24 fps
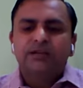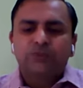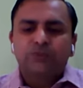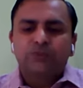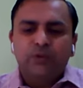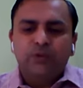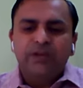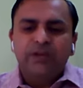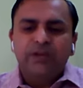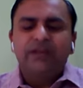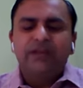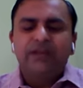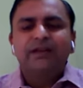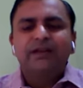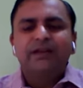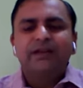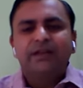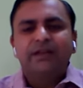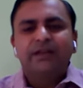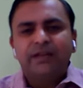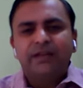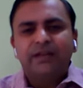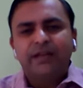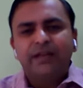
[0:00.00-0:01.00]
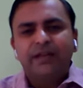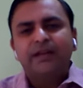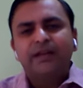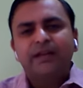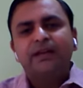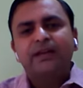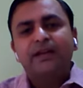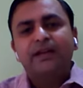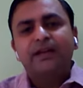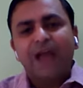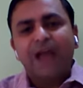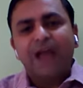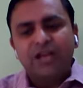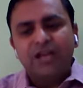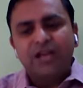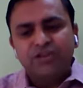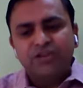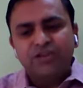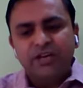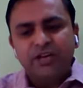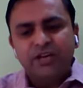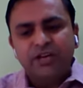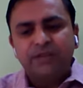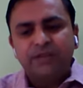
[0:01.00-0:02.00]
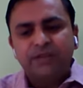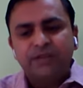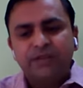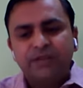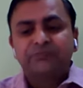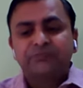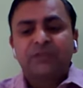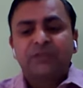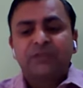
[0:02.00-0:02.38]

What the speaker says: throwing, kicking, catching,